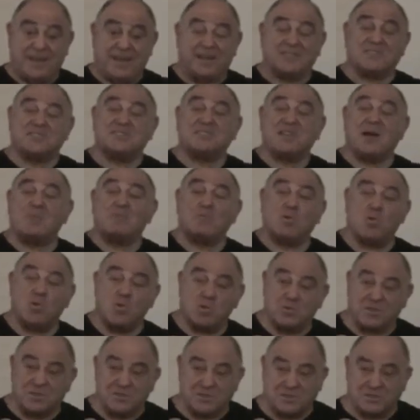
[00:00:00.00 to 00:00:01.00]
as some
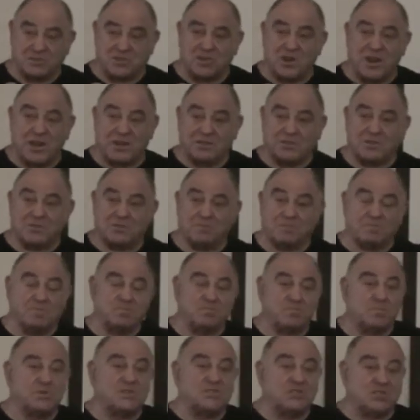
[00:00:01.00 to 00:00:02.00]
authors try
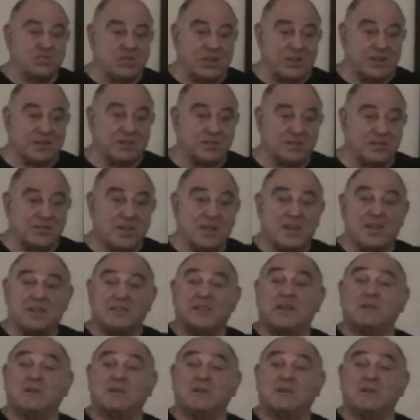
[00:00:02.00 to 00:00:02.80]
to project,